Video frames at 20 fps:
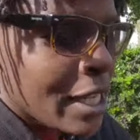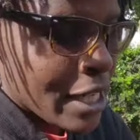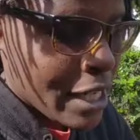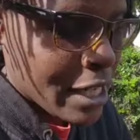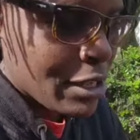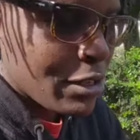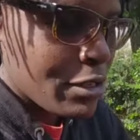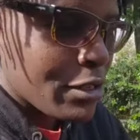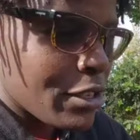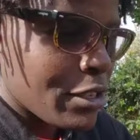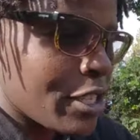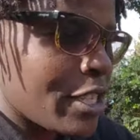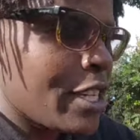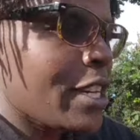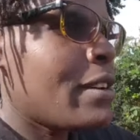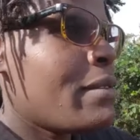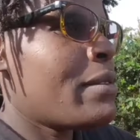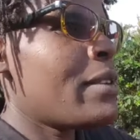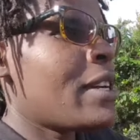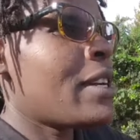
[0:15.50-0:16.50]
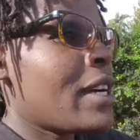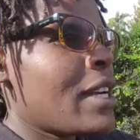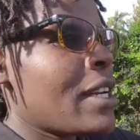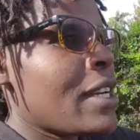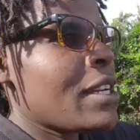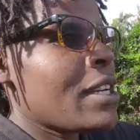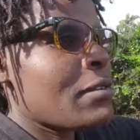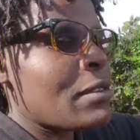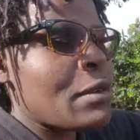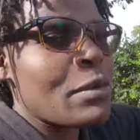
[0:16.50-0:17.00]
and also sharing.
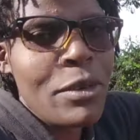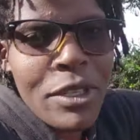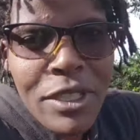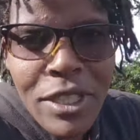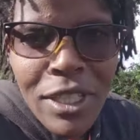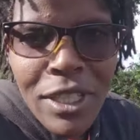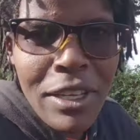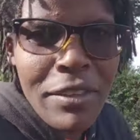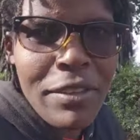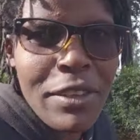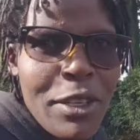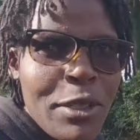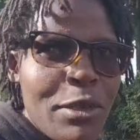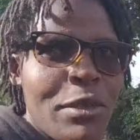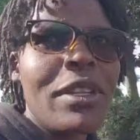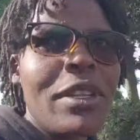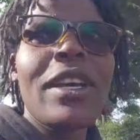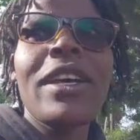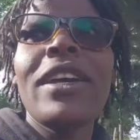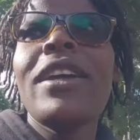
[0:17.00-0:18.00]
And after watching the video to the